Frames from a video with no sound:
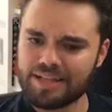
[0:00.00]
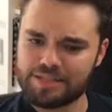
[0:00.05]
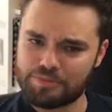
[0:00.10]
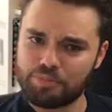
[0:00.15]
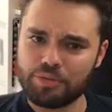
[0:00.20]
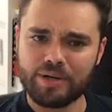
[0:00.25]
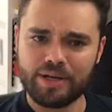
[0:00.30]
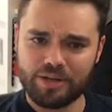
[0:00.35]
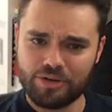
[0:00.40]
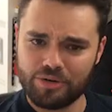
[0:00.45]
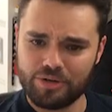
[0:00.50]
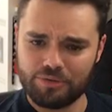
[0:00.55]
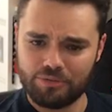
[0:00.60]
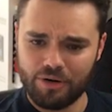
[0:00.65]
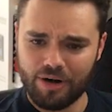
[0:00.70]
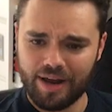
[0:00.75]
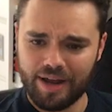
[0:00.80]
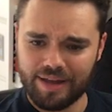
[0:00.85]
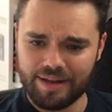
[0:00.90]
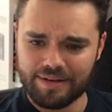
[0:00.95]
That's pretty good,
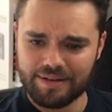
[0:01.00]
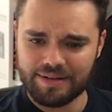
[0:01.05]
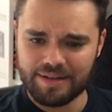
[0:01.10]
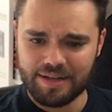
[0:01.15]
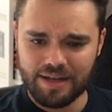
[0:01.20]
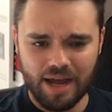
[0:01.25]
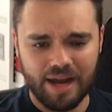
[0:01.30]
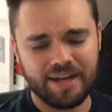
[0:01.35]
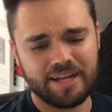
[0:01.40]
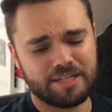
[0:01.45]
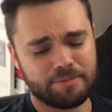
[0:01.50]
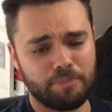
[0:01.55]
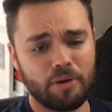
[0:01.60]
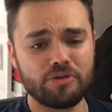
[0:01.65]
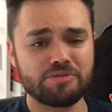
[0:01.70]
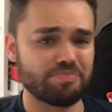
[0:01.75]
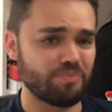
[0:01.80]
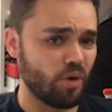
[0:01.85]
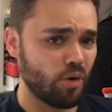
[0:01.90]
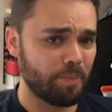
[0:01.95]
right? I need to
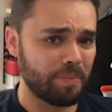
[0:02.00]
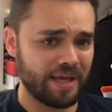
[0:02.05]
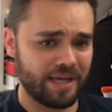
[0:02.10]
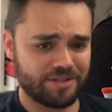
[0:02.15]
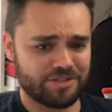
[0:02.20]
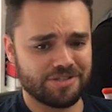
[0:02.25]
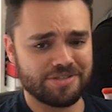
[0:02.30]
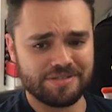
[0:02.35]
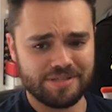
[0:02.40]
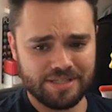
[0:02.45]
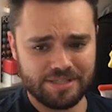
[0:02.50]
post more pictures.